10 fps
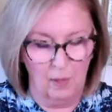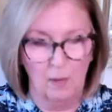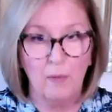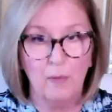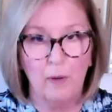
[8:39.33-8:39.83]

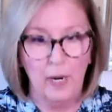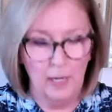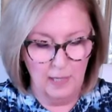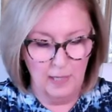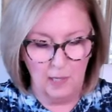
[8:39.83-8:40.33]
I'm
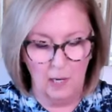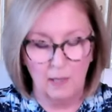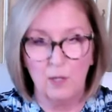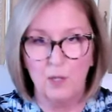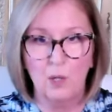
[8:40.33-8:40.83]
afraid he's
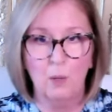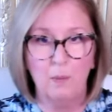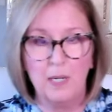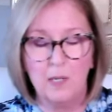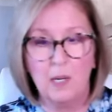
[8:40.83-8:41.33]
got the
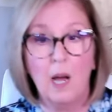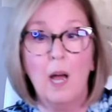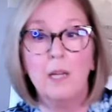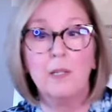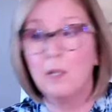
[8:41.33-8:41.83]
zoomies, guys.